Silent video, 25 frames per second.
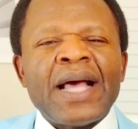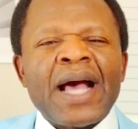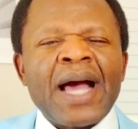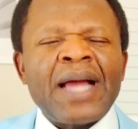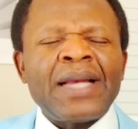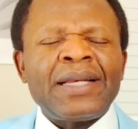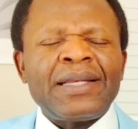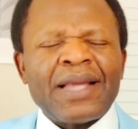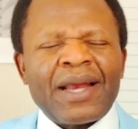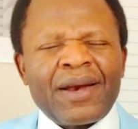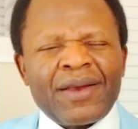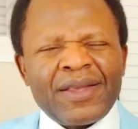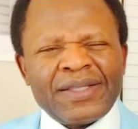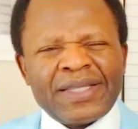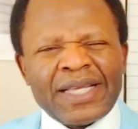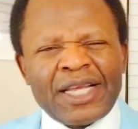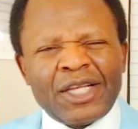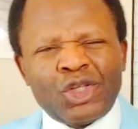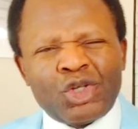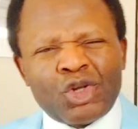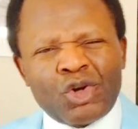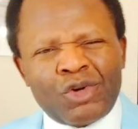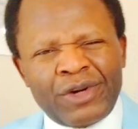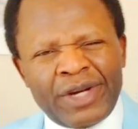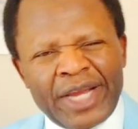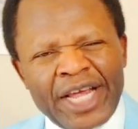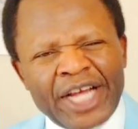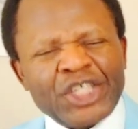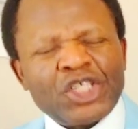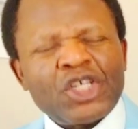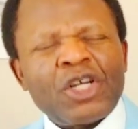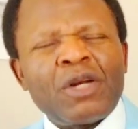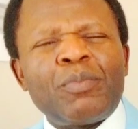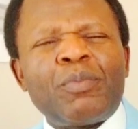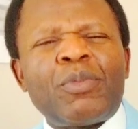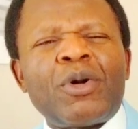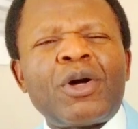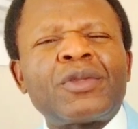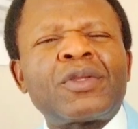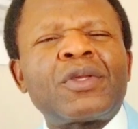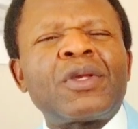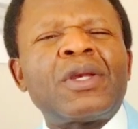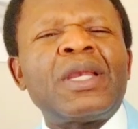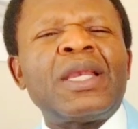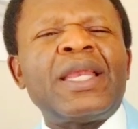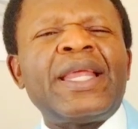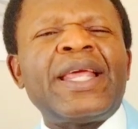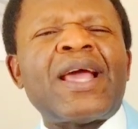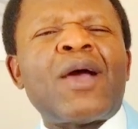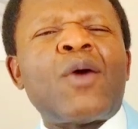and there is a donation
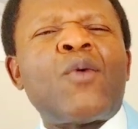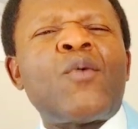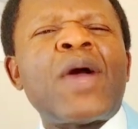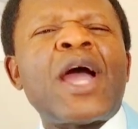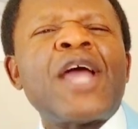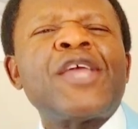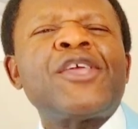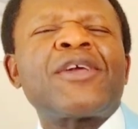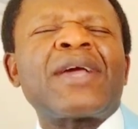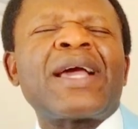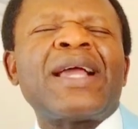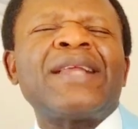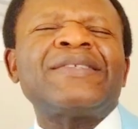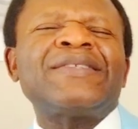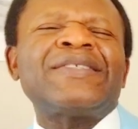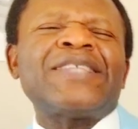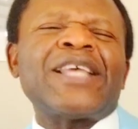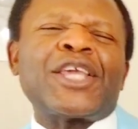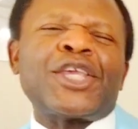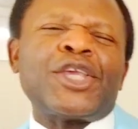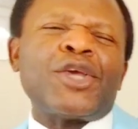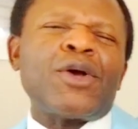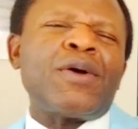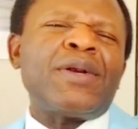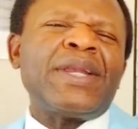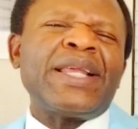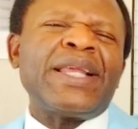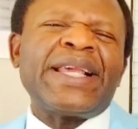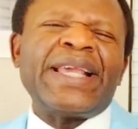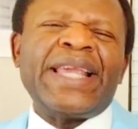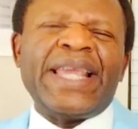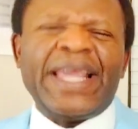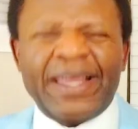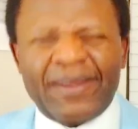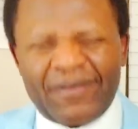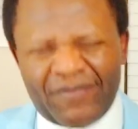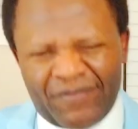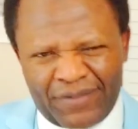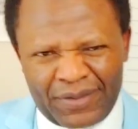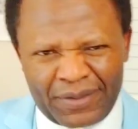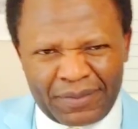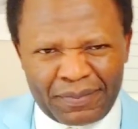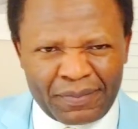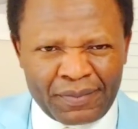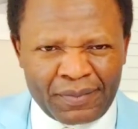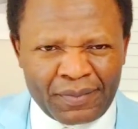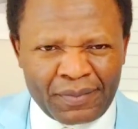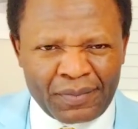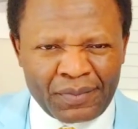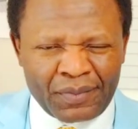button there where you can securely give,
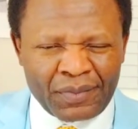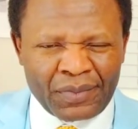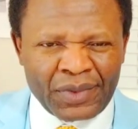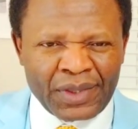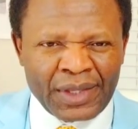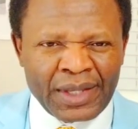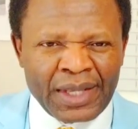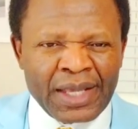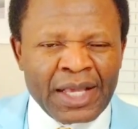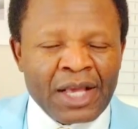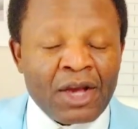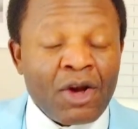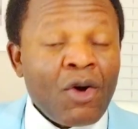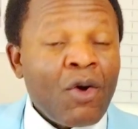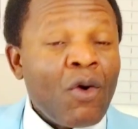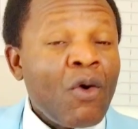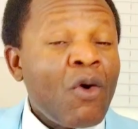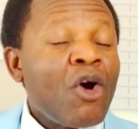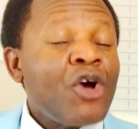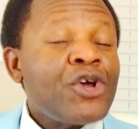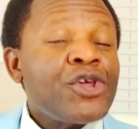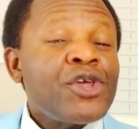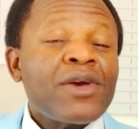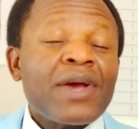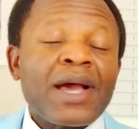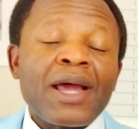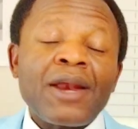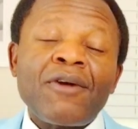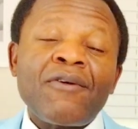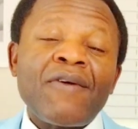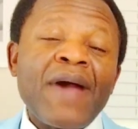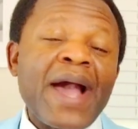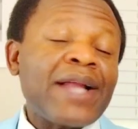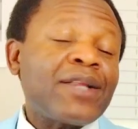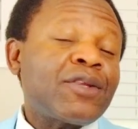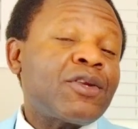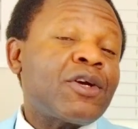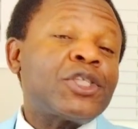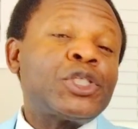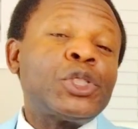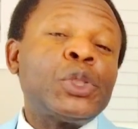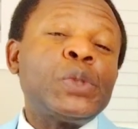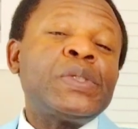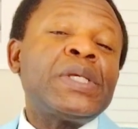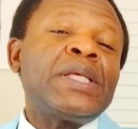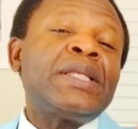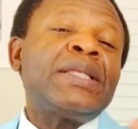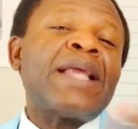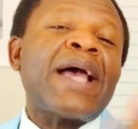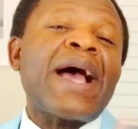or you can write us
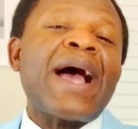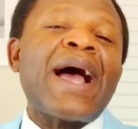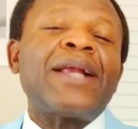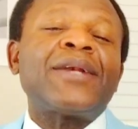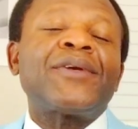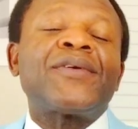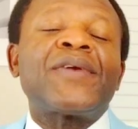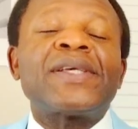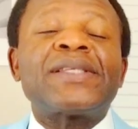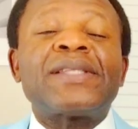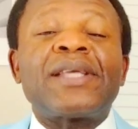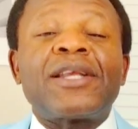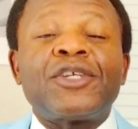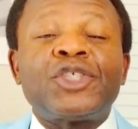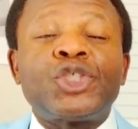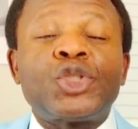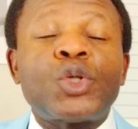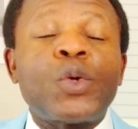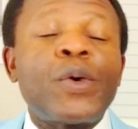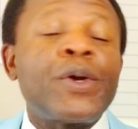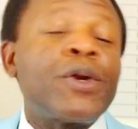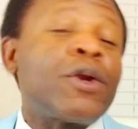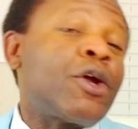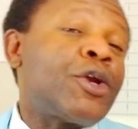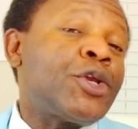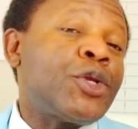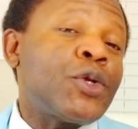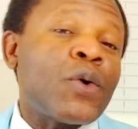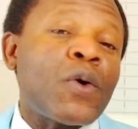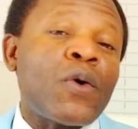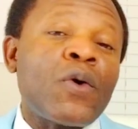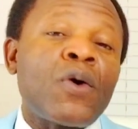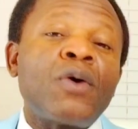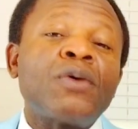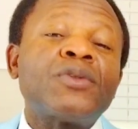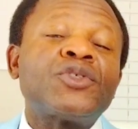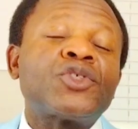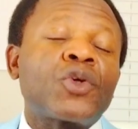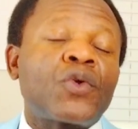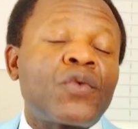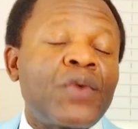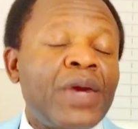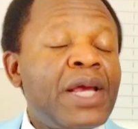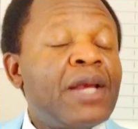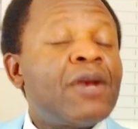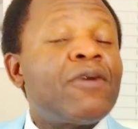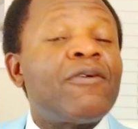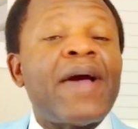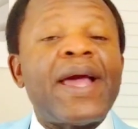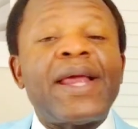using the address that is showing on your
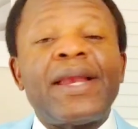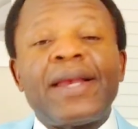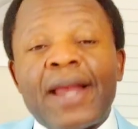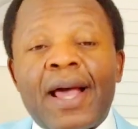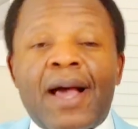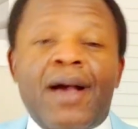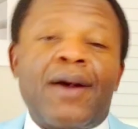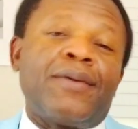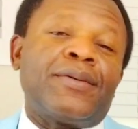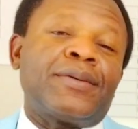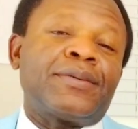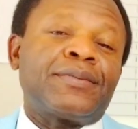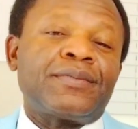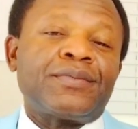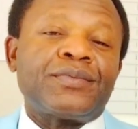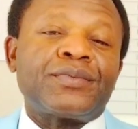screen right now.